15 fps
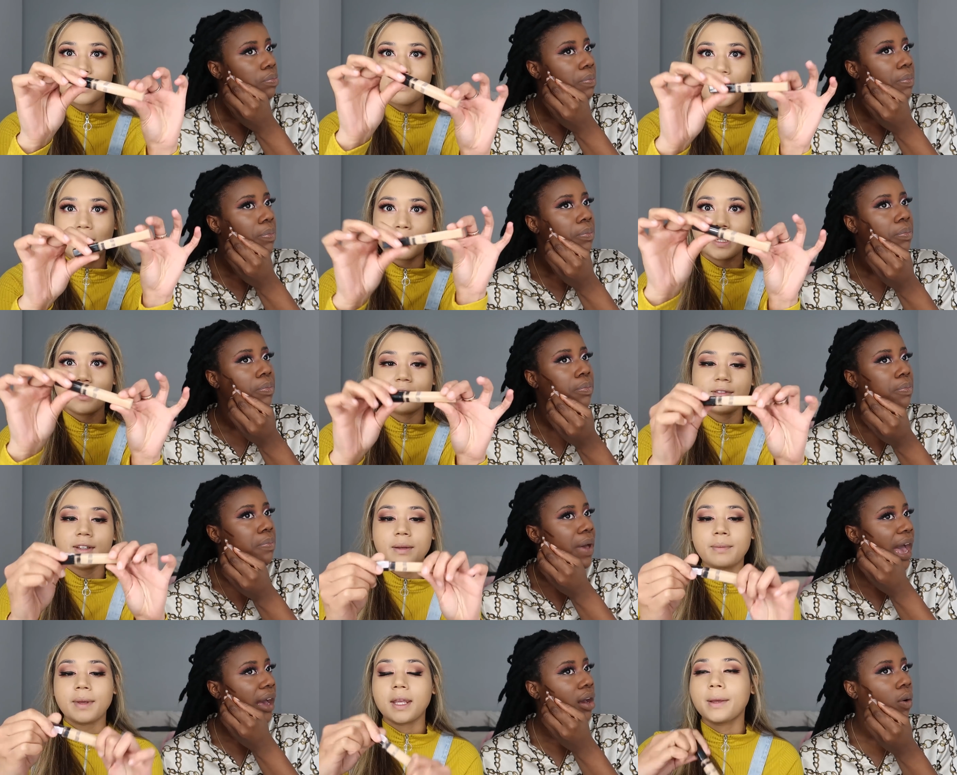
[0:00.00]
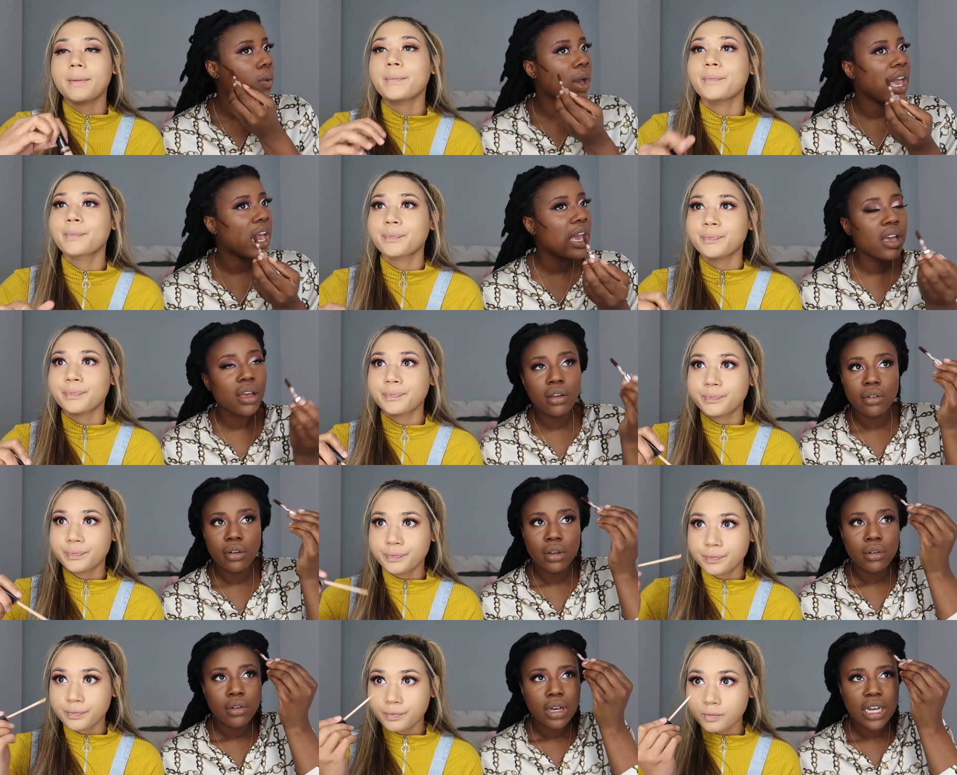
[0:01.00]
Speaker 1: it's maybe back away
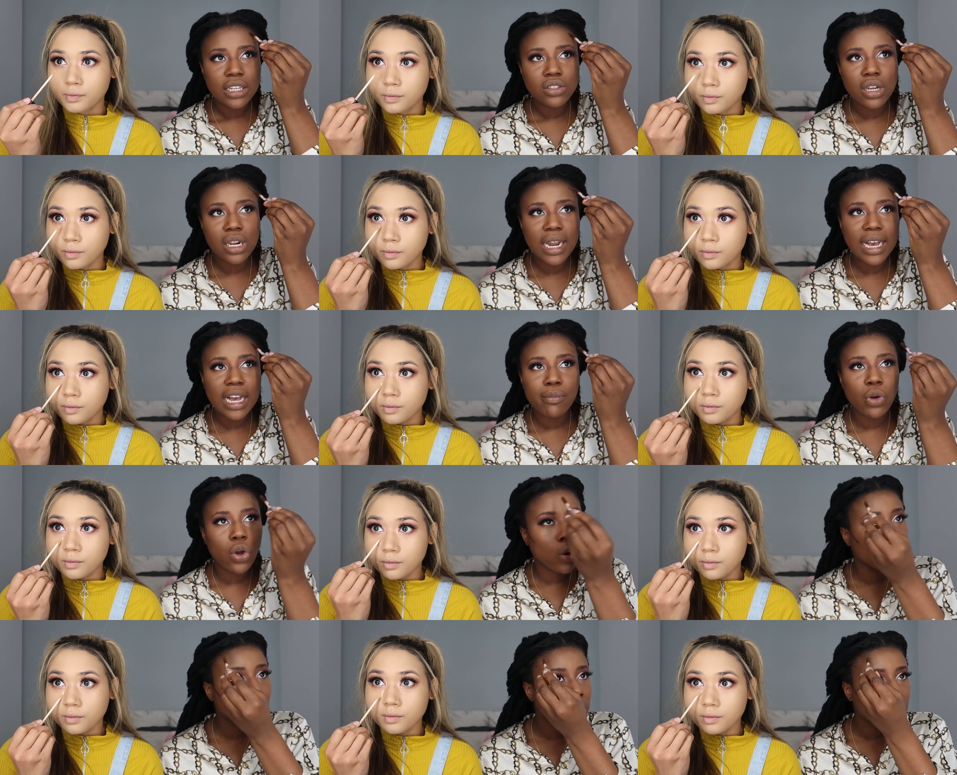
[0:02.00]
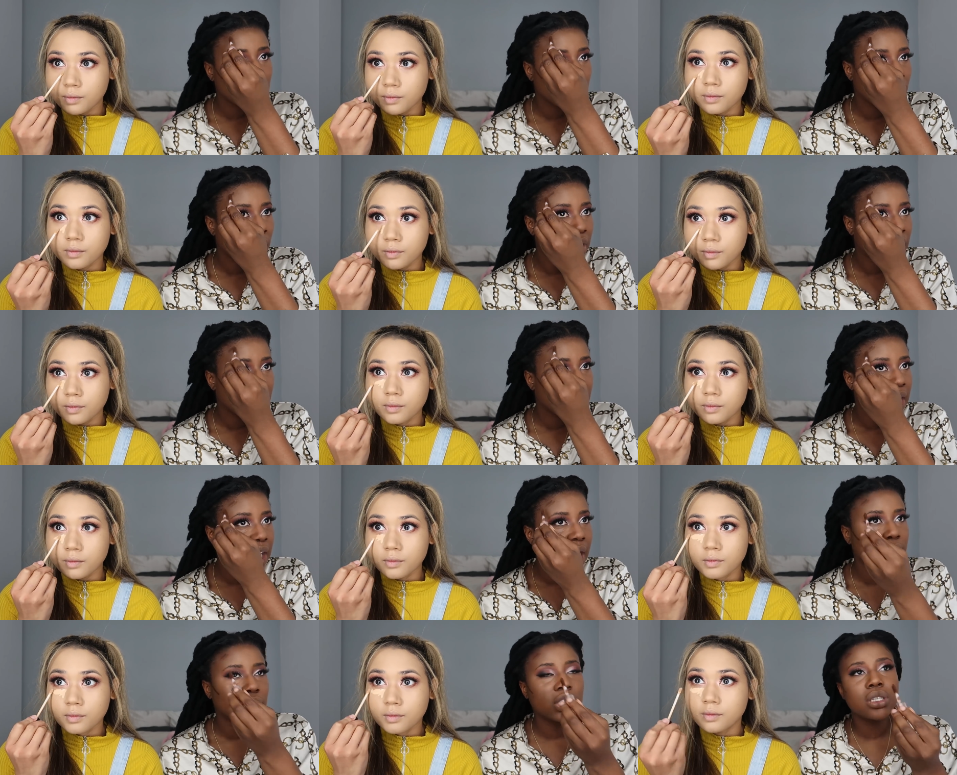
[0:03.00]
it's not like I'm ghosting you or
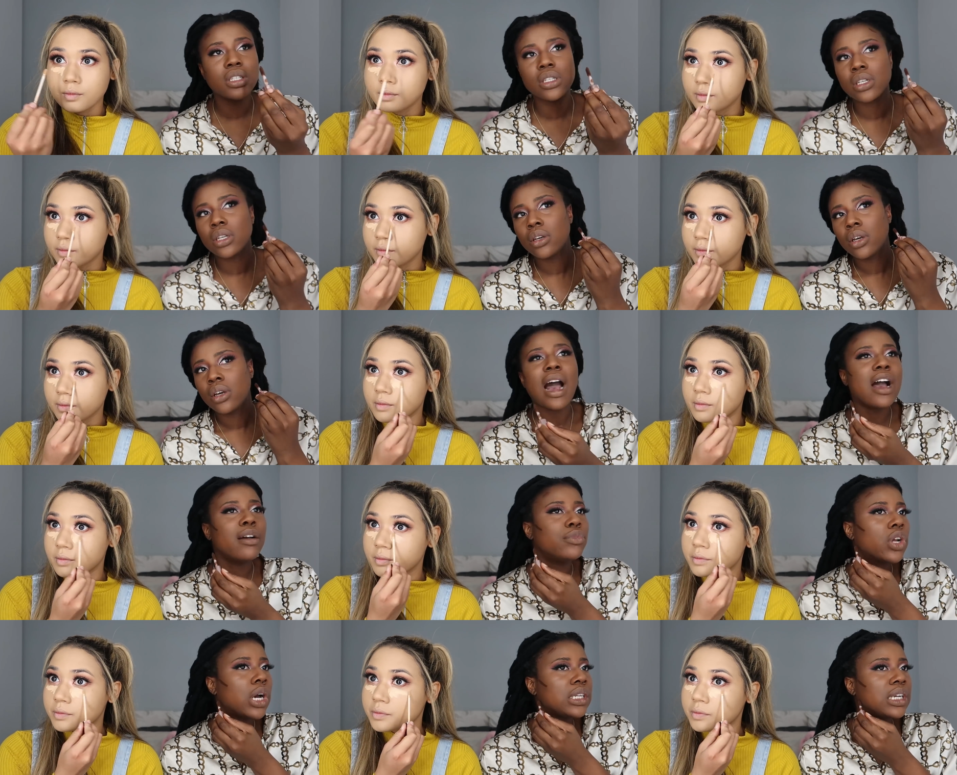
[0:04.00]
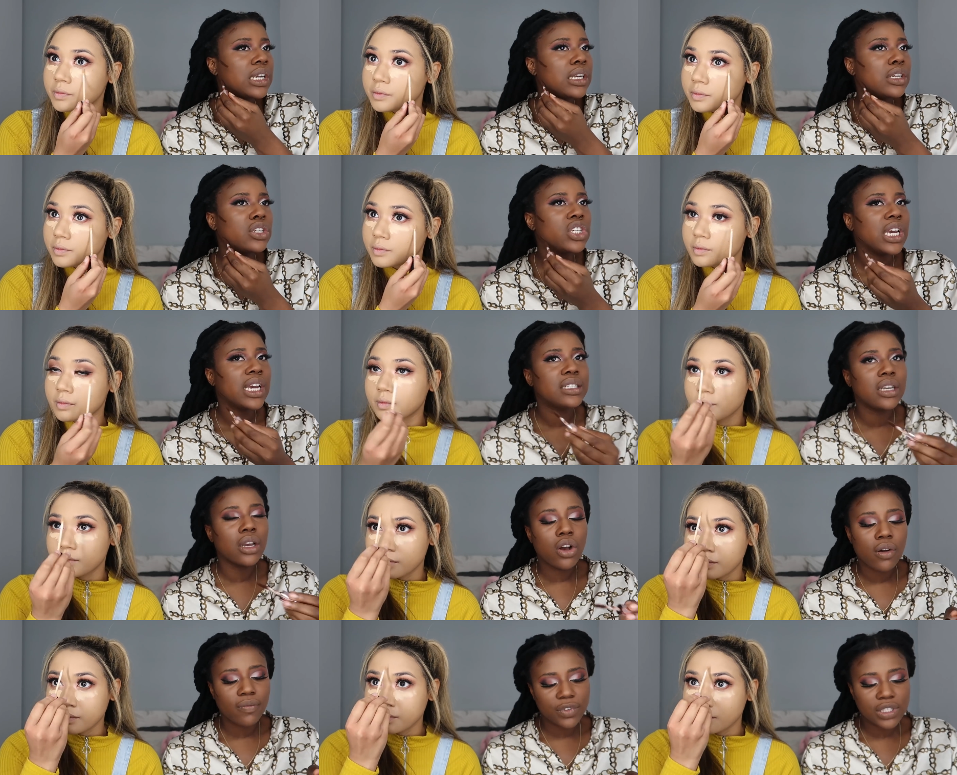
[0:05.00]
anything I'm just I'm not
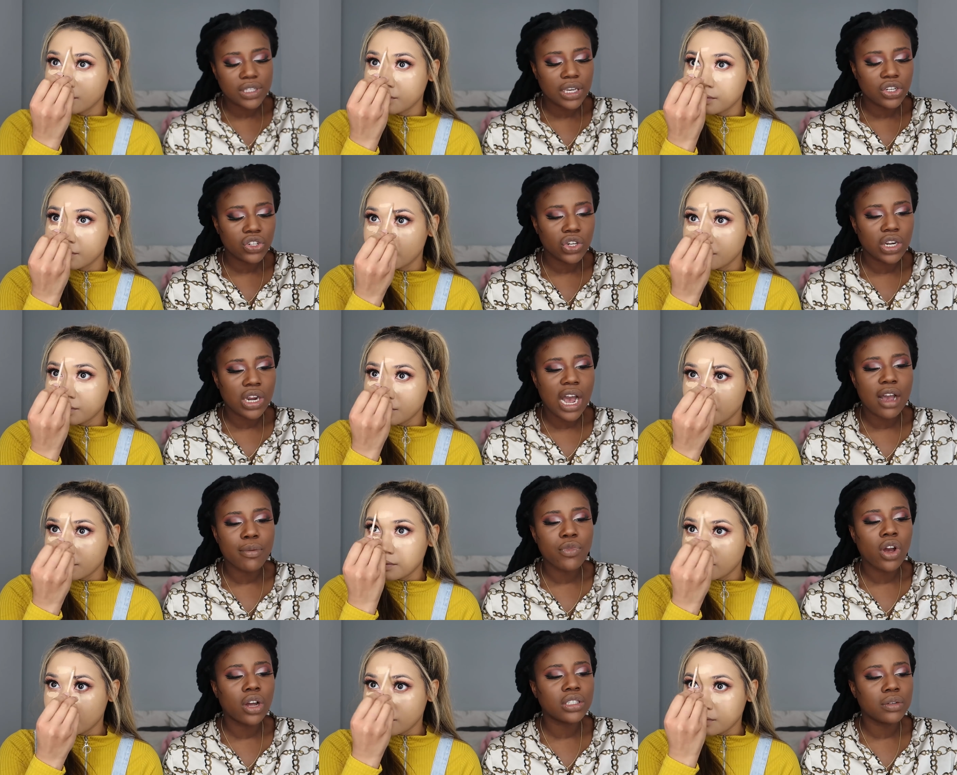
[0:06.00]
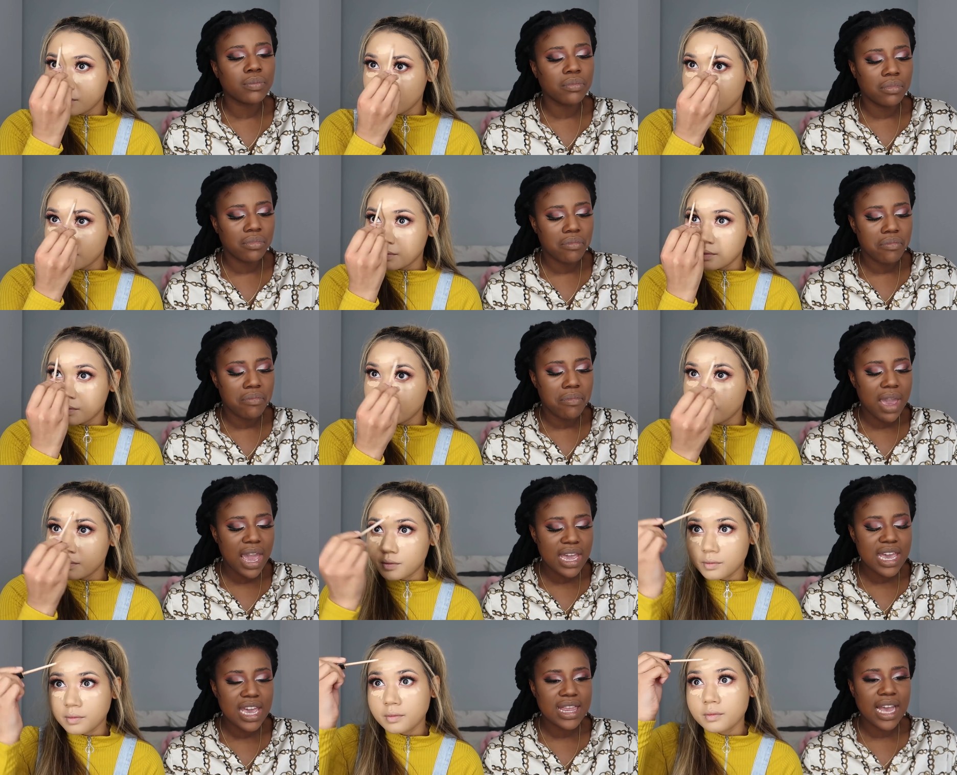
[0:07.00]
initiating conversation I'm not
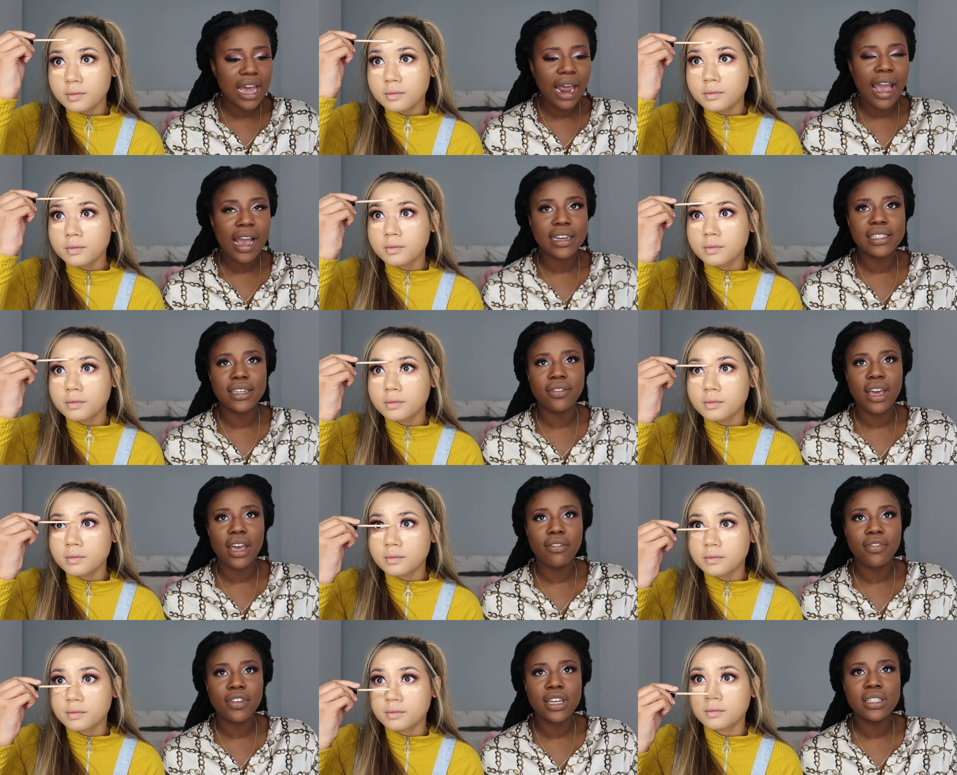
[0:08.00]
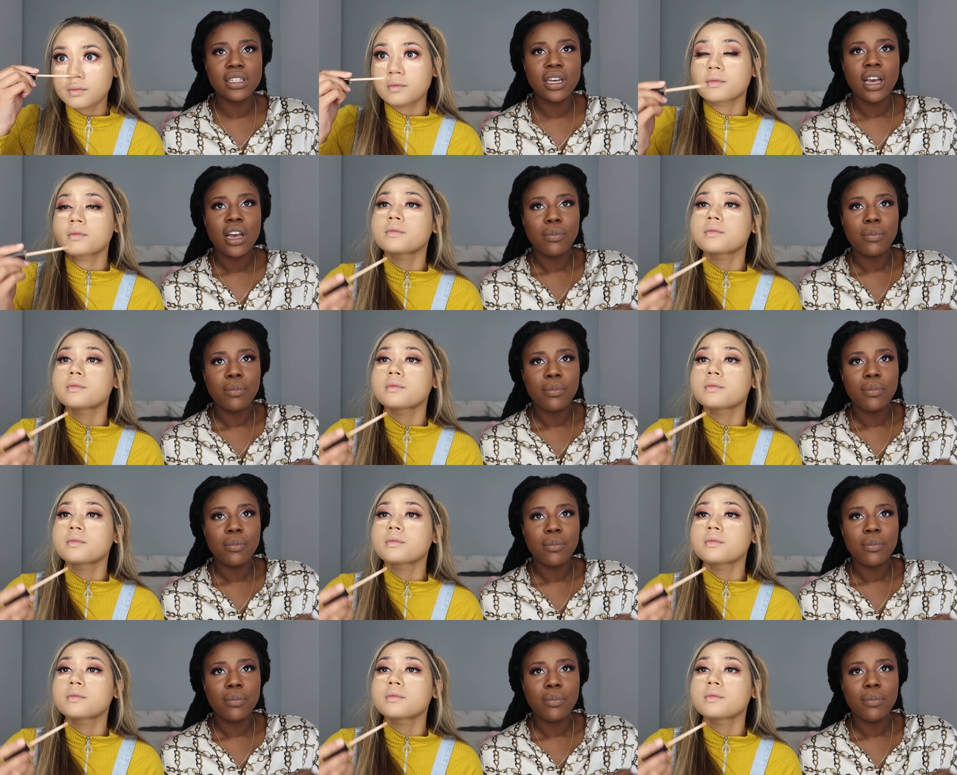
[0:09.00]
making that active effort